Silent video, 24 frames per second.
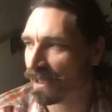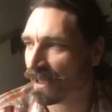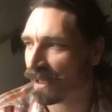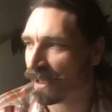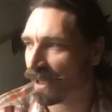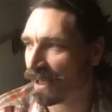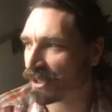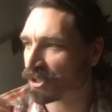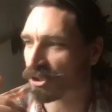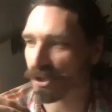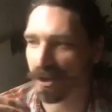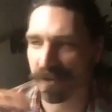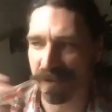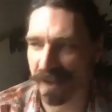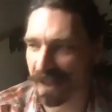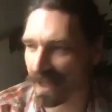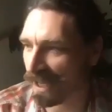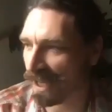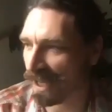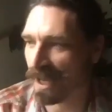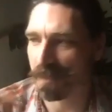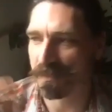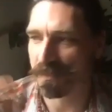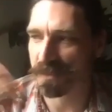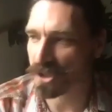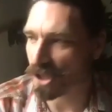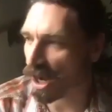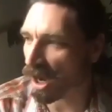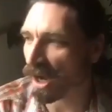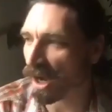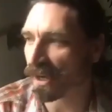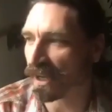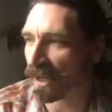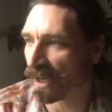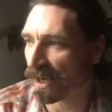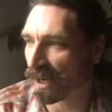it's sort of like him
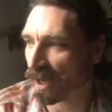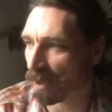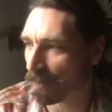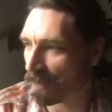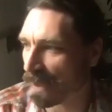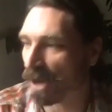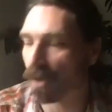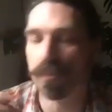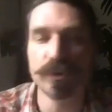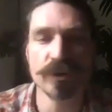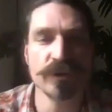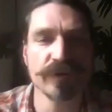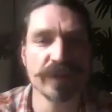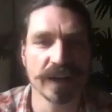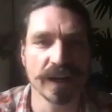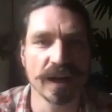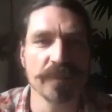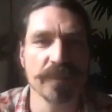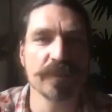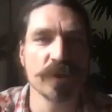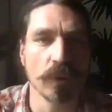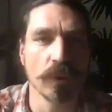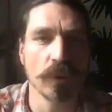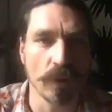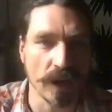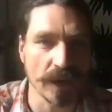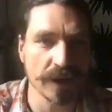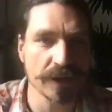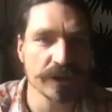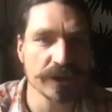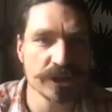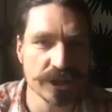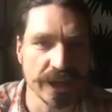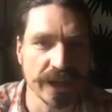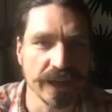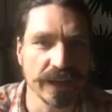talking about moving up the
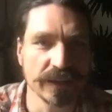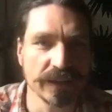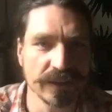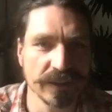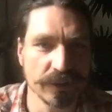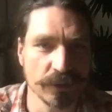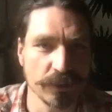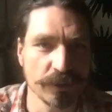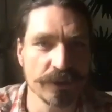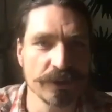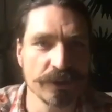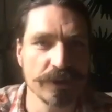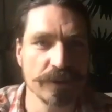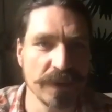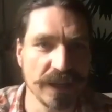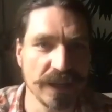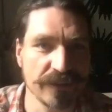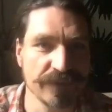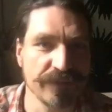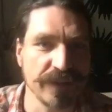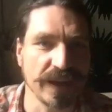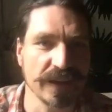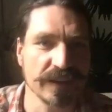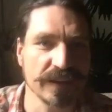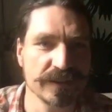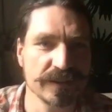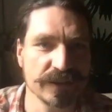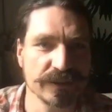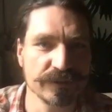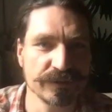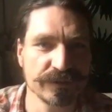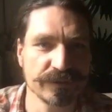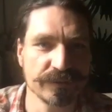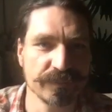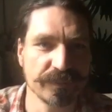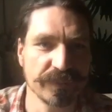watershed in order to be
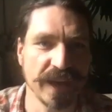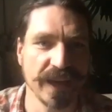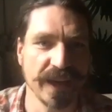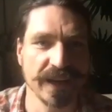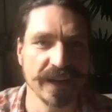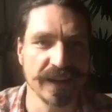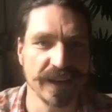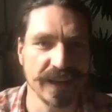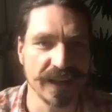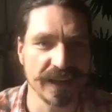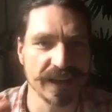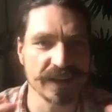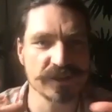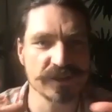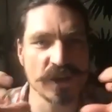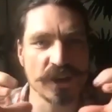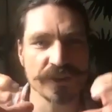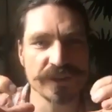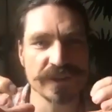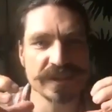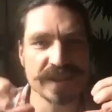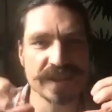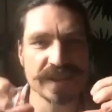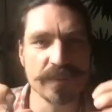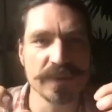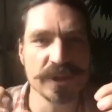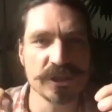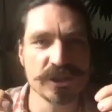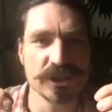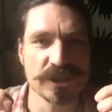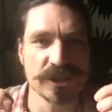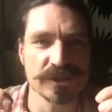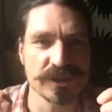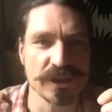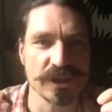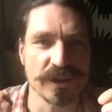effective. And it's all these
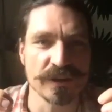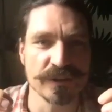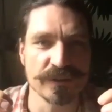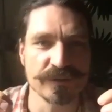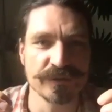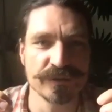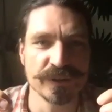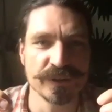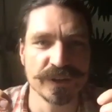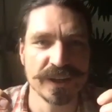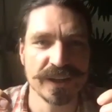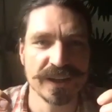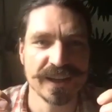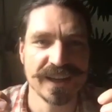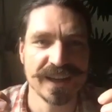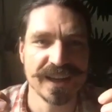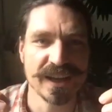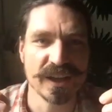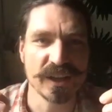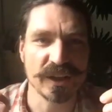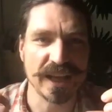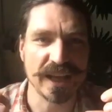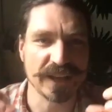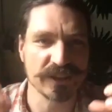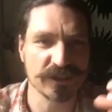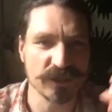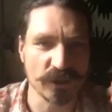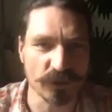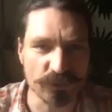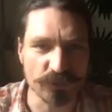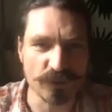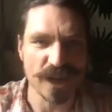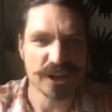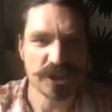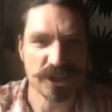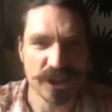images of like the
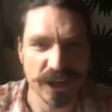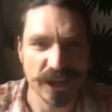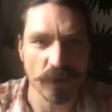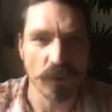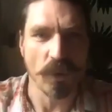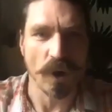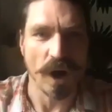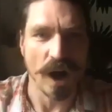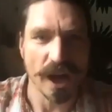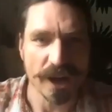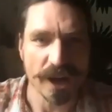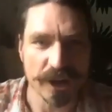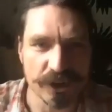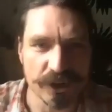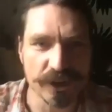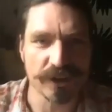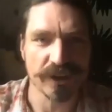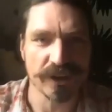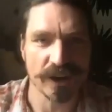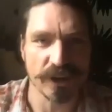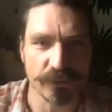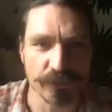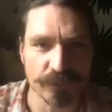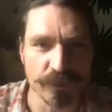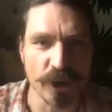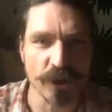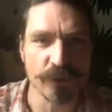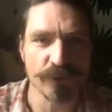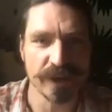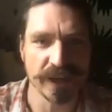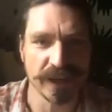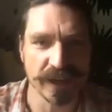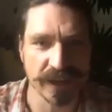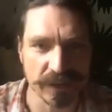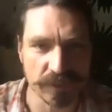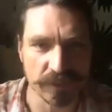rushing water
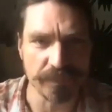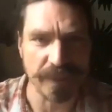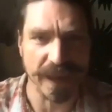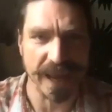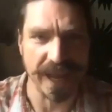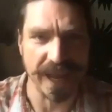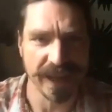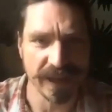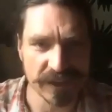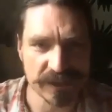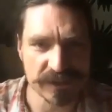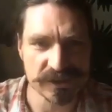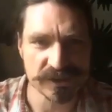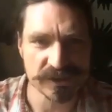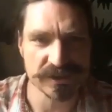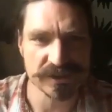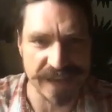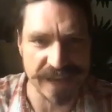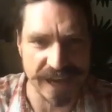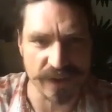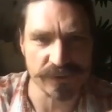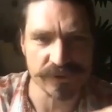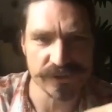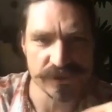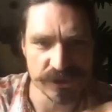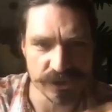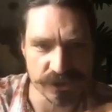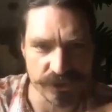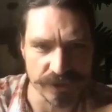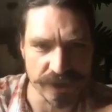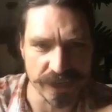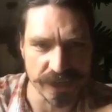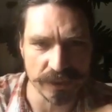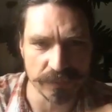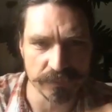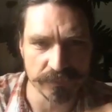eroding banks
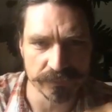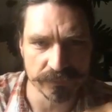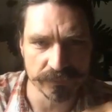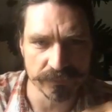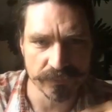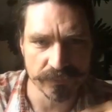downstream.